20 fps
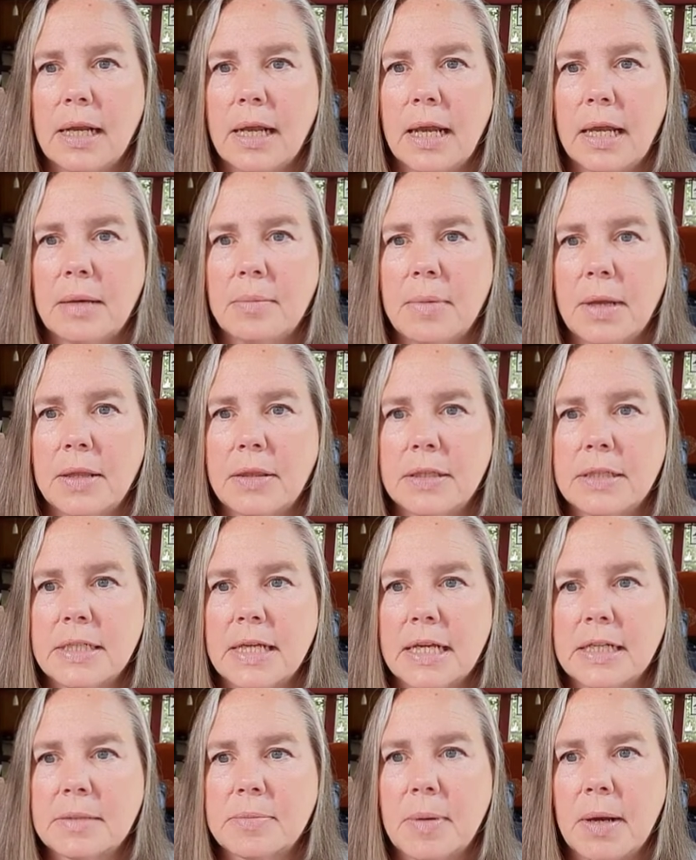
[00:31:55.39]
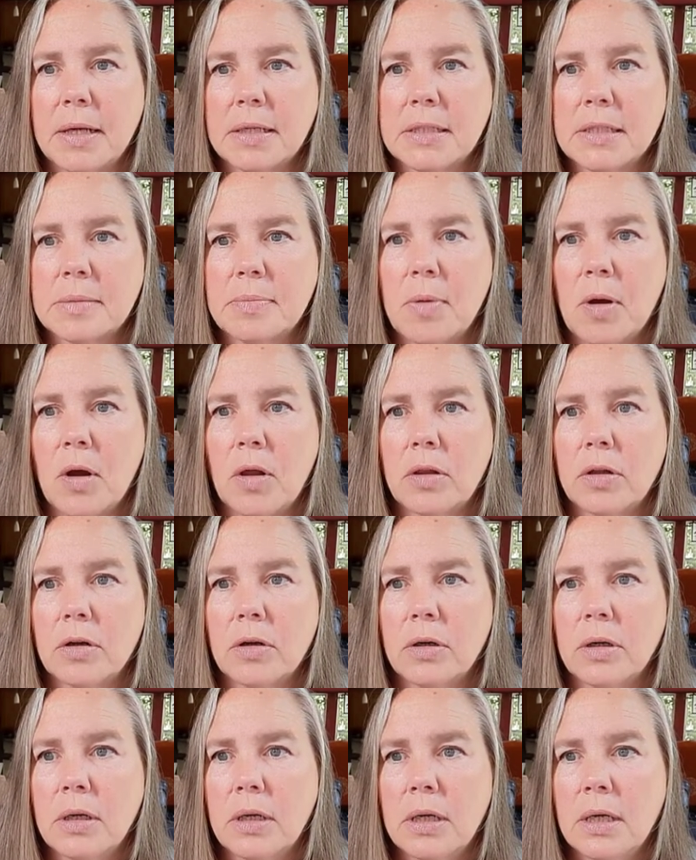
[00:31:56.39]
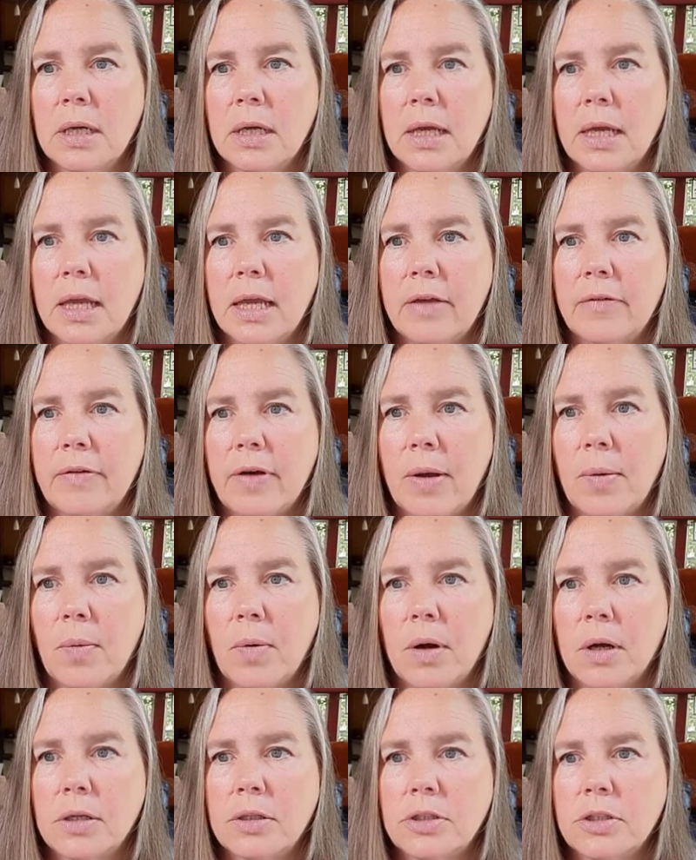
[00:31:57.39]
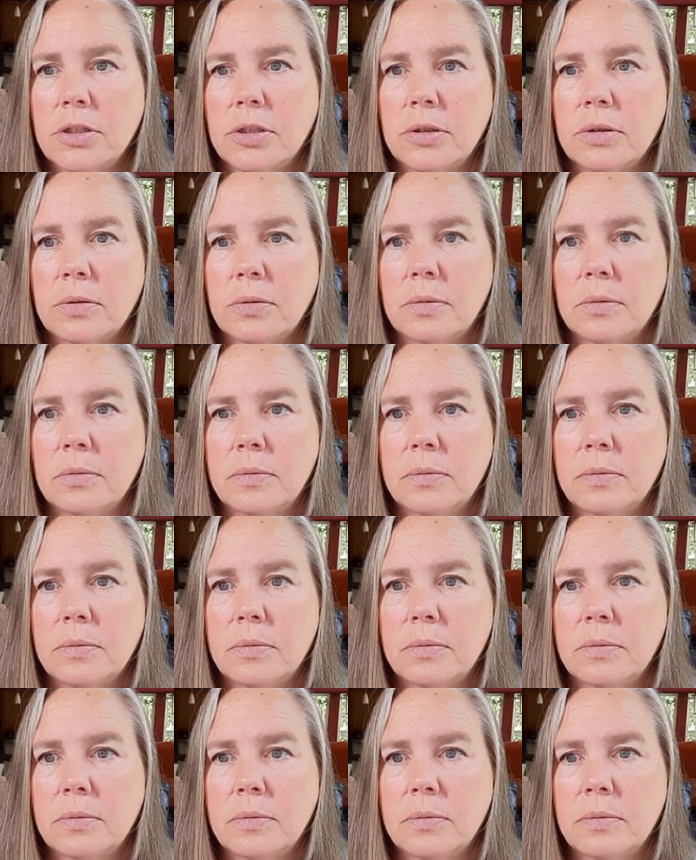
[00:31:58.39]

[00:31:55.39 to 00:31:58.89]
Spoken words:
I can make the text box smaller if I want to.